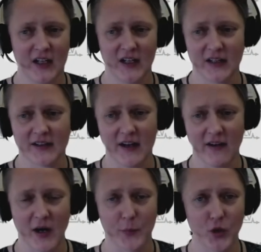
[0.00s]
There
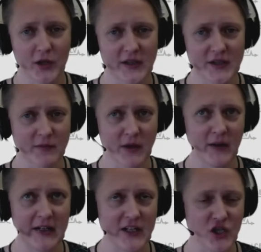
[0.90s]
are portals where
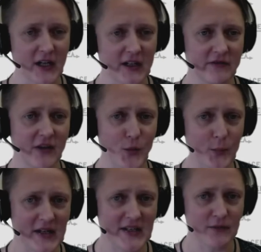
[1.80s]
we can check if our
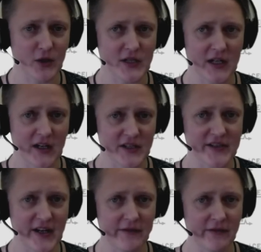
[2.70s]
passwords are
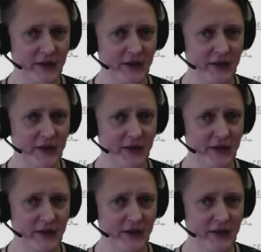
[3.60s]
safe,